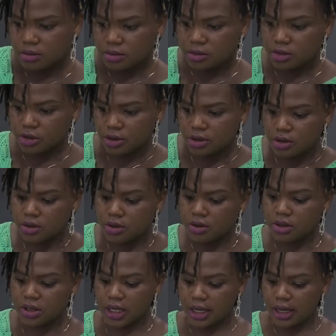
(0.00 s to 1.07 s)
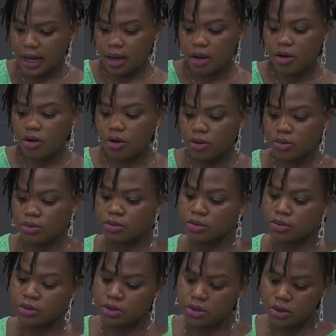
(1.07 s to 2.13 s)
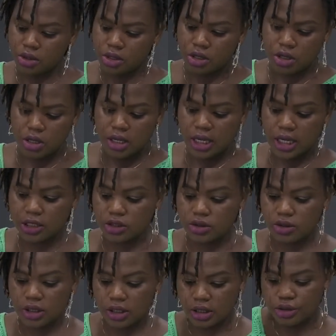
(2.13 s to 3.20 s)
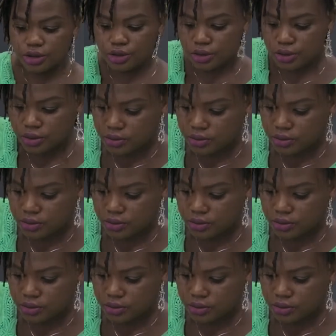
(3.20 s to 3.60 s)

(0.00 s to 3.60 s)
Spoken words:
So it goes down and come into the needle.